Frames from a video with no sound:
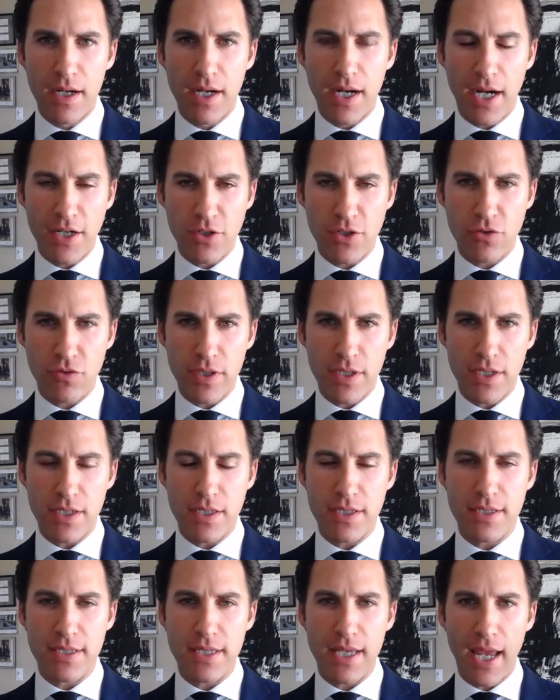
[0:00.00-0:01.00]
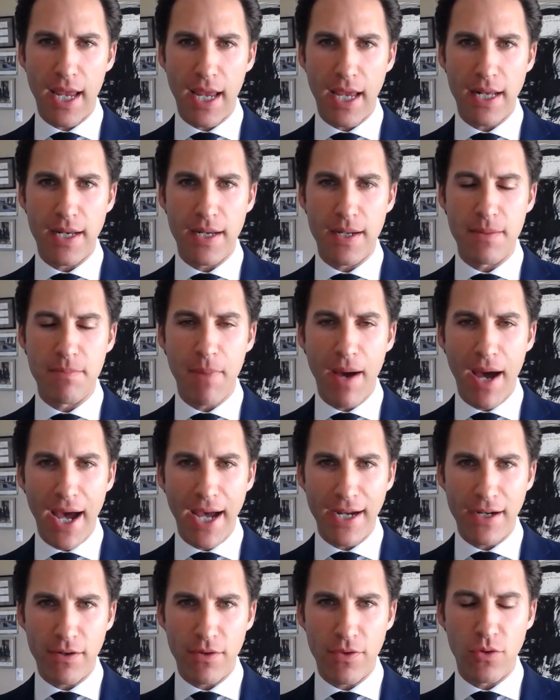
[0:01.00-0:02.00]
countries and
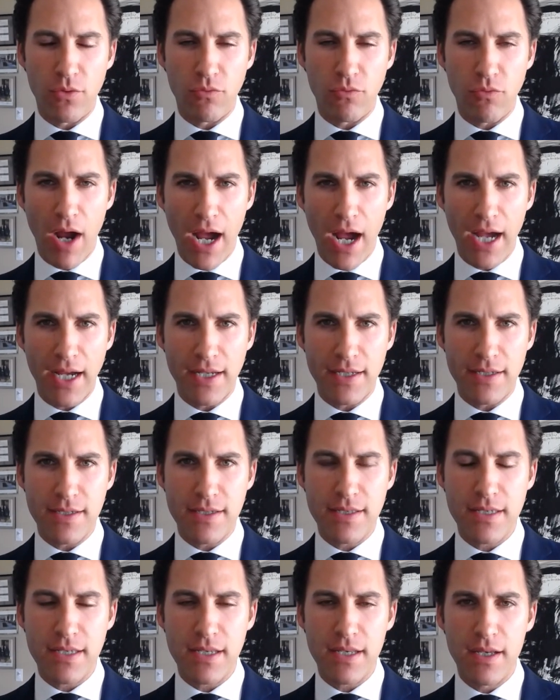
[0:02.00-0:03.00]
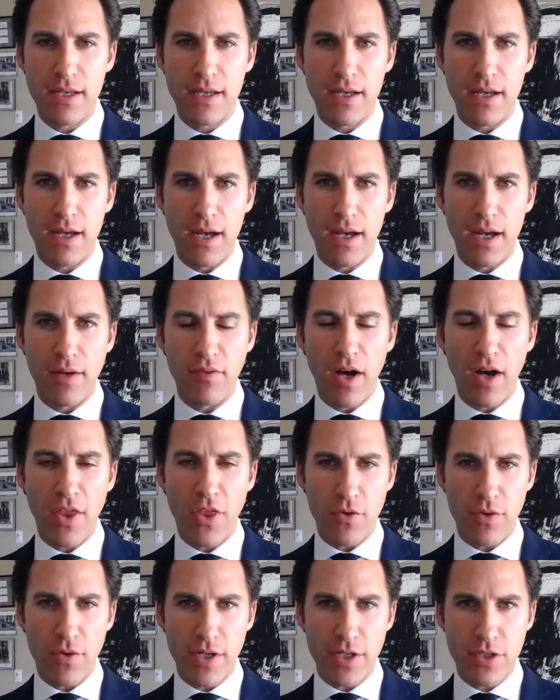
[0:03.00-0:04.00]
admire the rise of
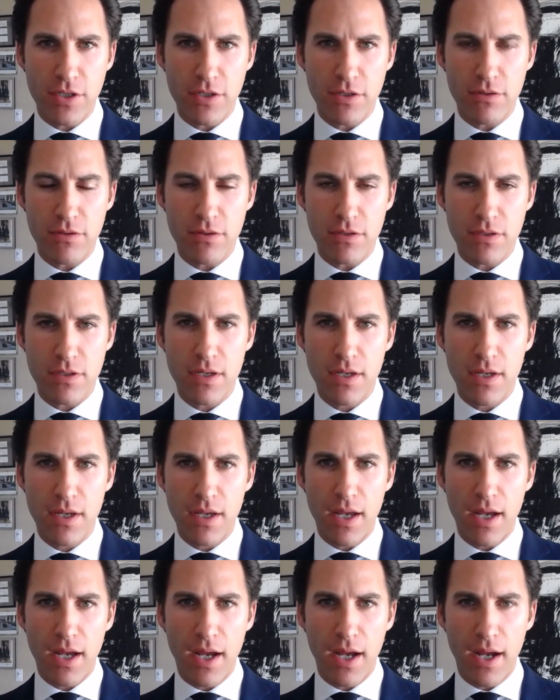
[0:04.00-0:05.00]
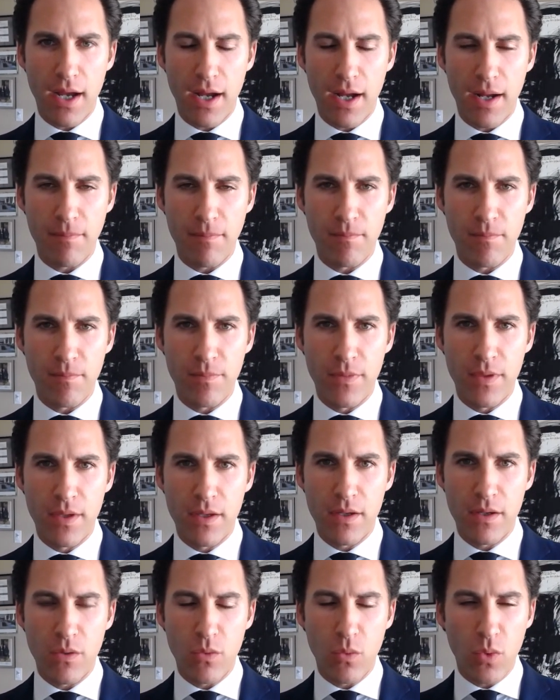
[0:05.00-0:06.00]
other issues.
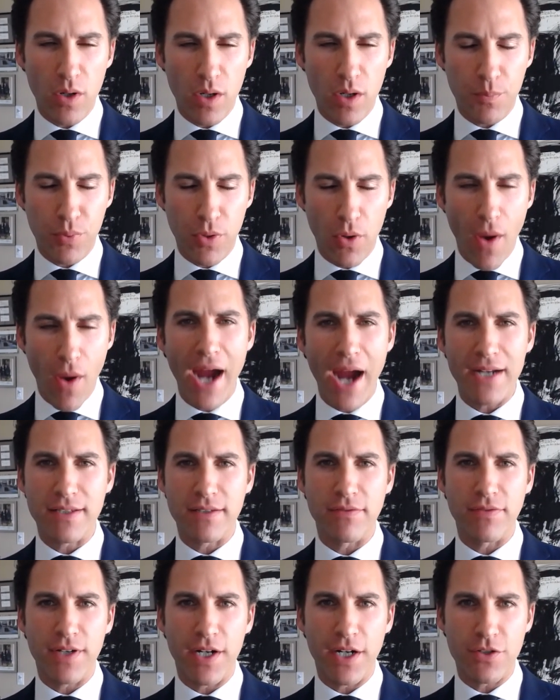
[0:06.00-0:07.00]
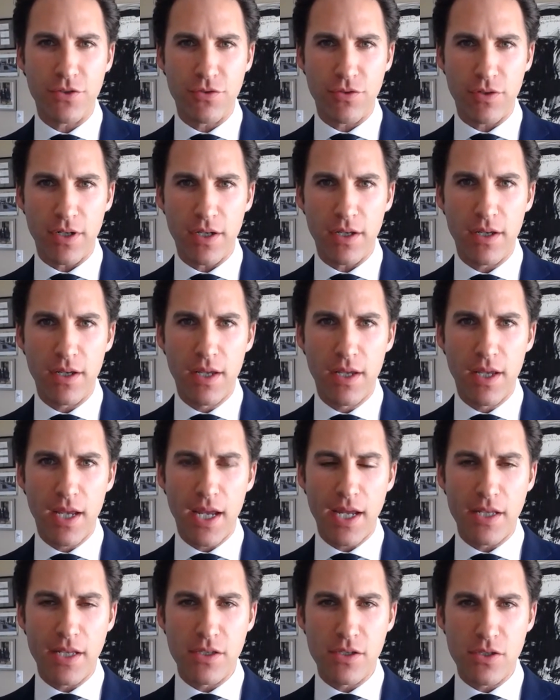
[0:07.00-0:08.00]
We're a proactive country.
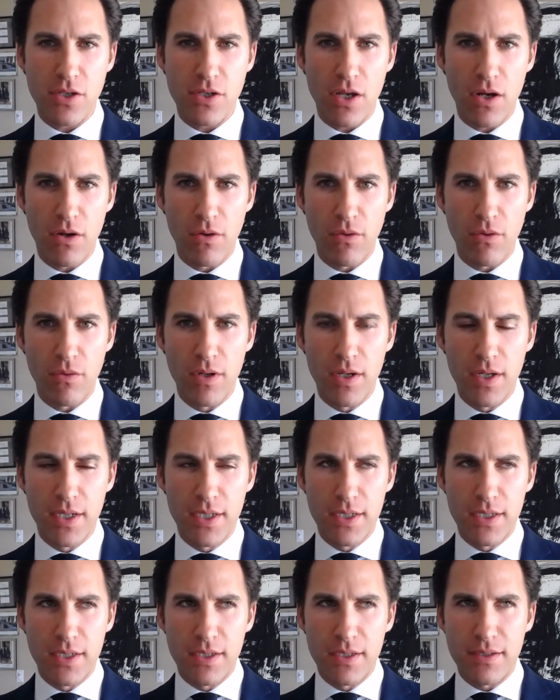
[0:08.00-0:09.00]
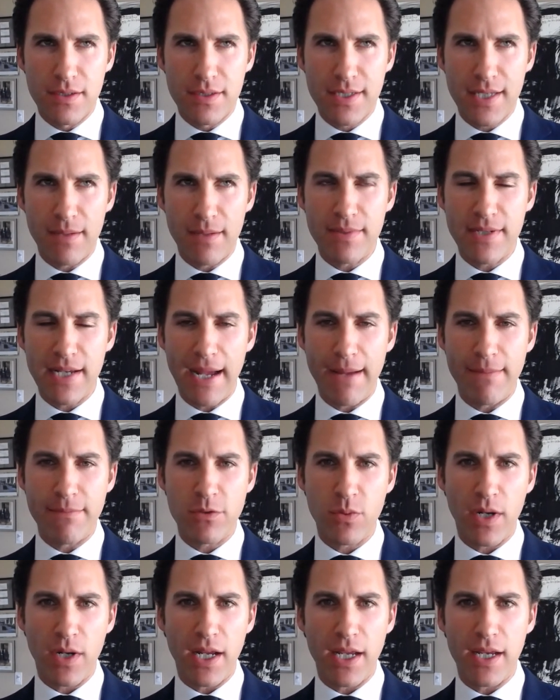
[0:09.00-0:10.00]
And so
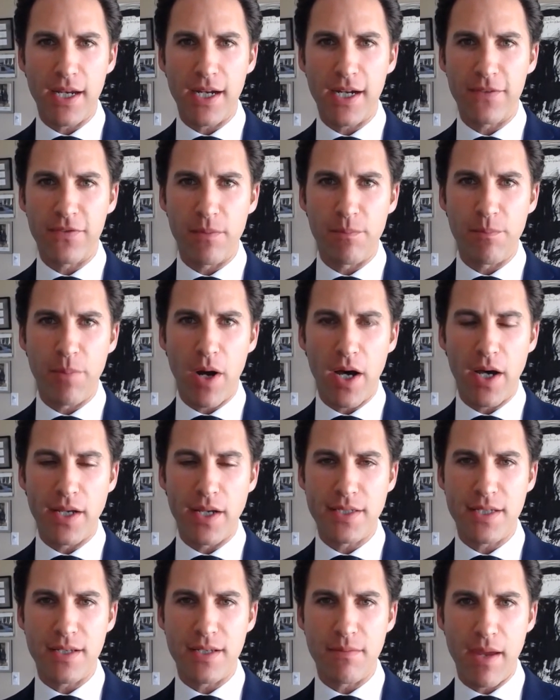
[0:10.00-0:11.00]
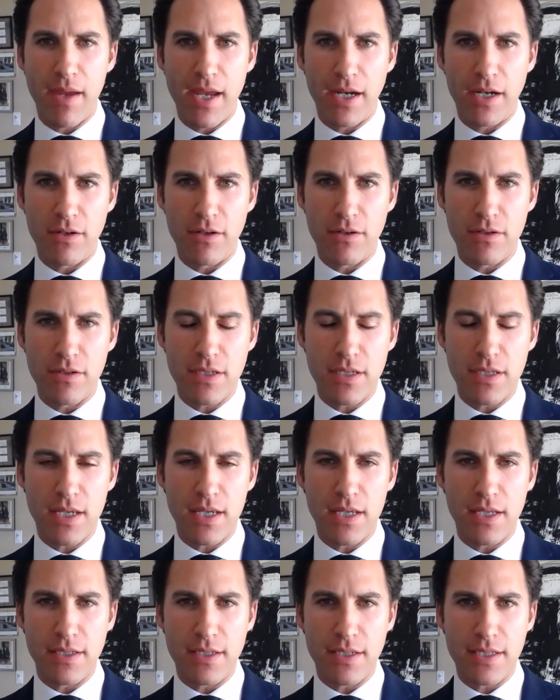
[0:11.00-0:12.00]
sometimes what I hear from policymakers
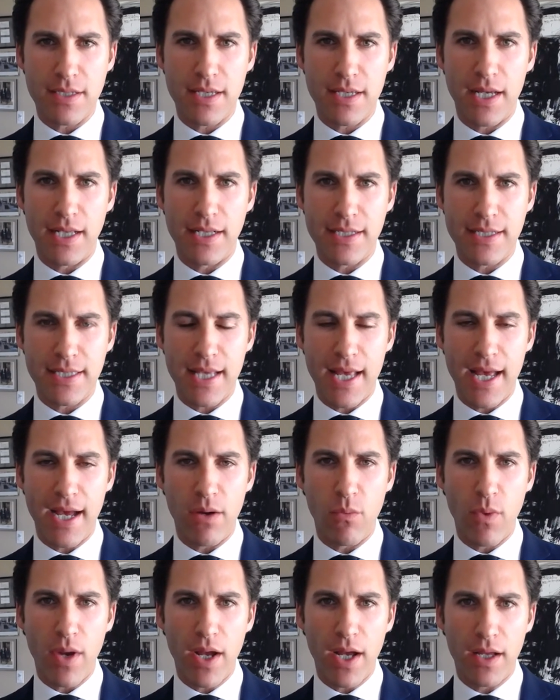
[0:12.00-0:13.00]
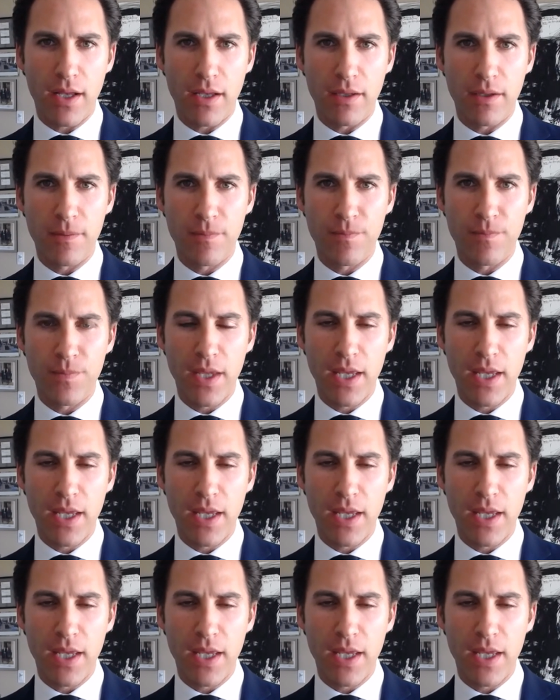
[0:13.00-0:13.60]
is a sense that, well,